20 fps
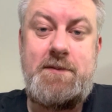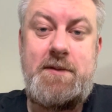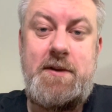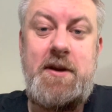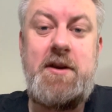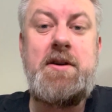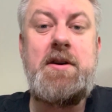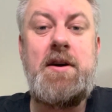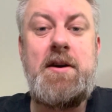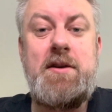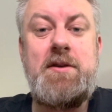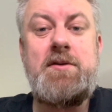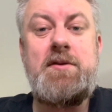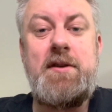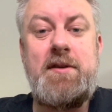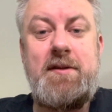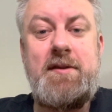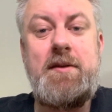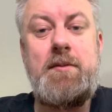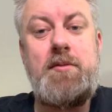You can't
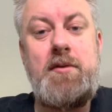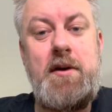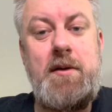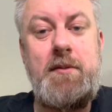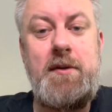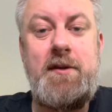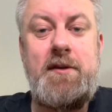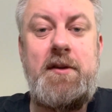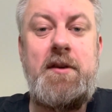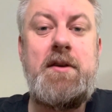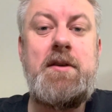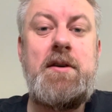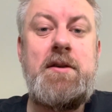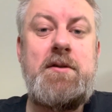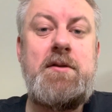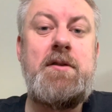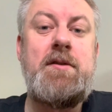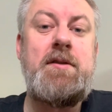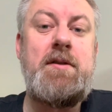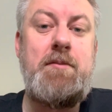trust a prime minister. You can't
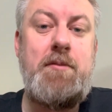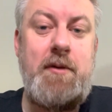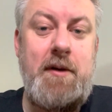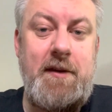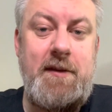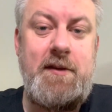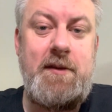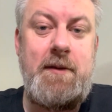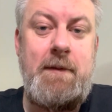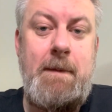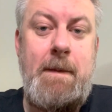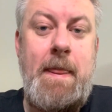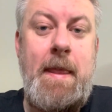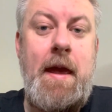trust a president.